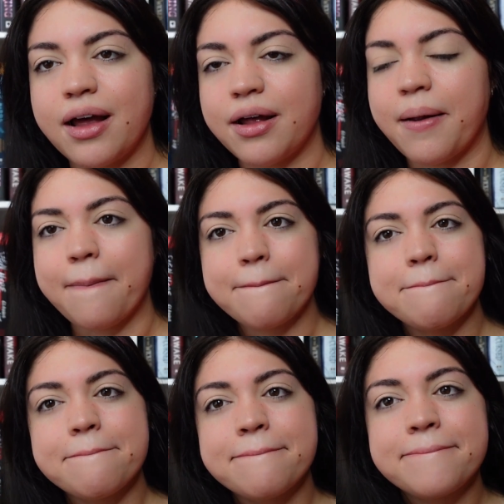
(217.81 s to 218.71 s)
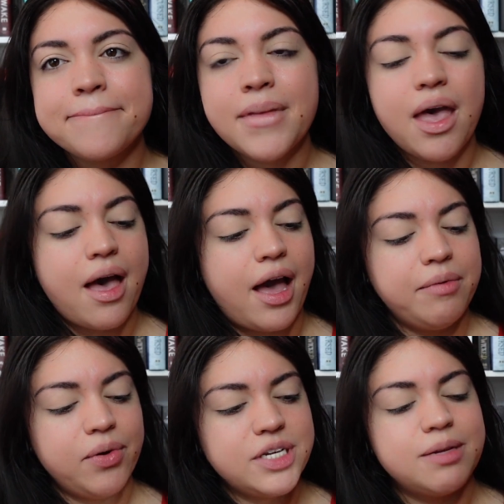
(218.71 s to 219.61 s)
I'm
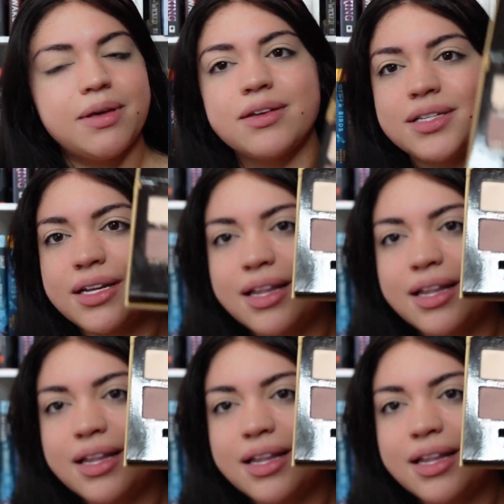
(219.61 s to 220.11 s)
going to be using